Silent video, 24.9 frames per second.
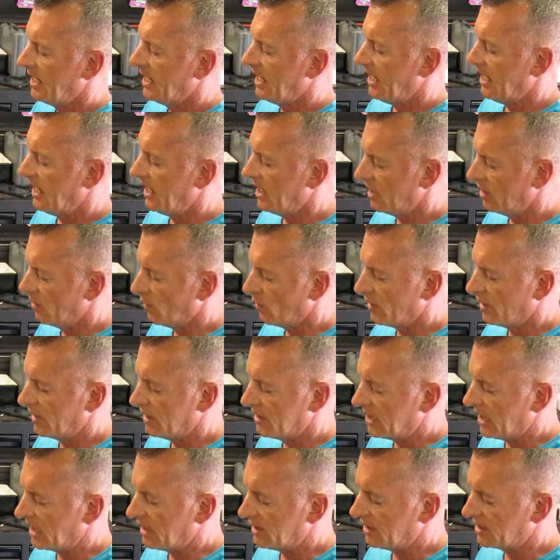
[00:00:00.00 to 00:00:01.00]
And in order to
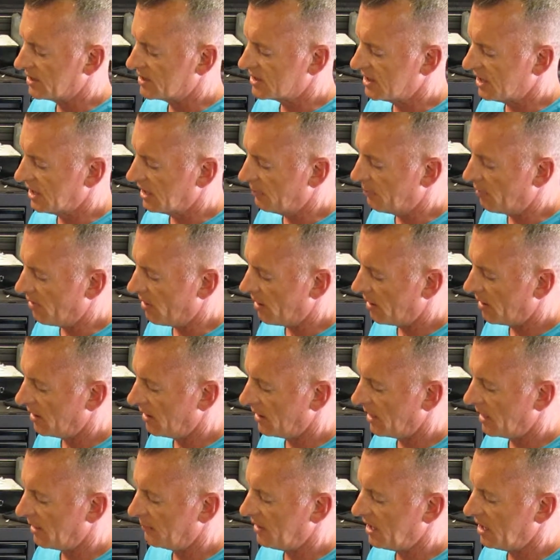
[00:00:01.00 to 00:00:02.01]
take this thing
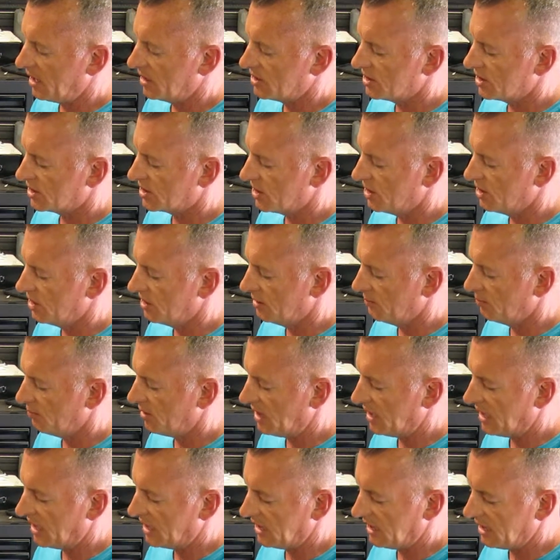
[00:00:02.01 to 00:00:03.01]
apart, I mean, it just couldn't
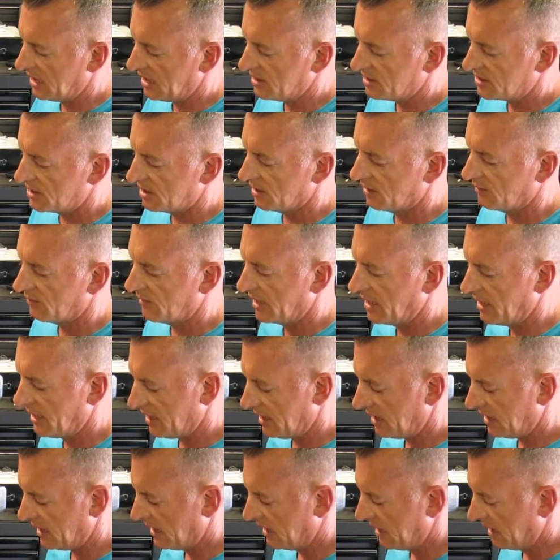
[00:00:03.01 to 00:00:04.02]
be any easier,
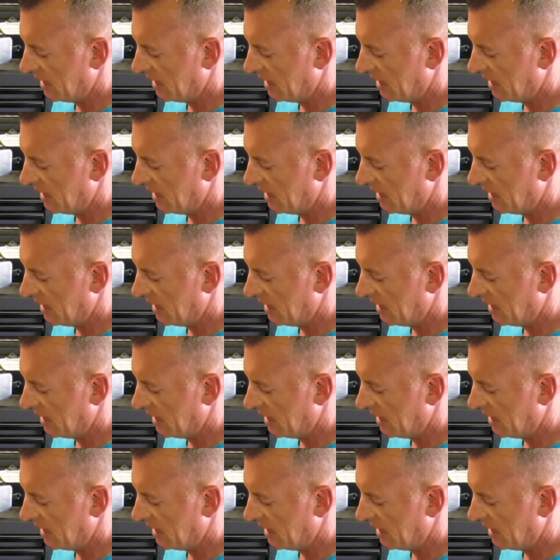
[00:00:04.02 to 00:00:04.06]
right?